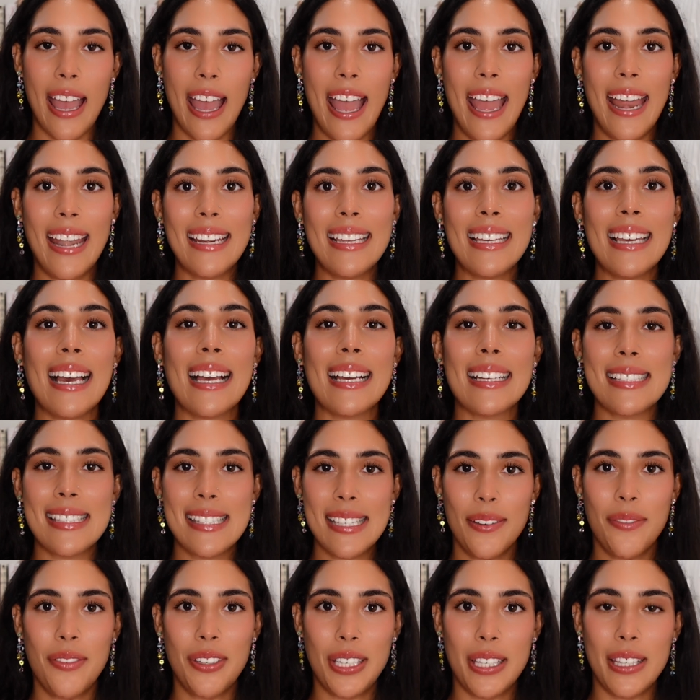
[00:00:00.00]
Any
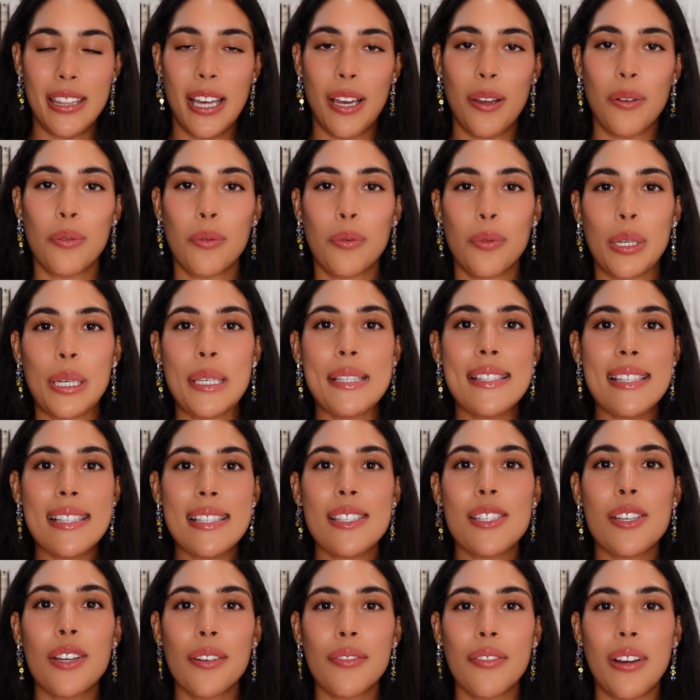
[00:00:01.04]
activity that raises your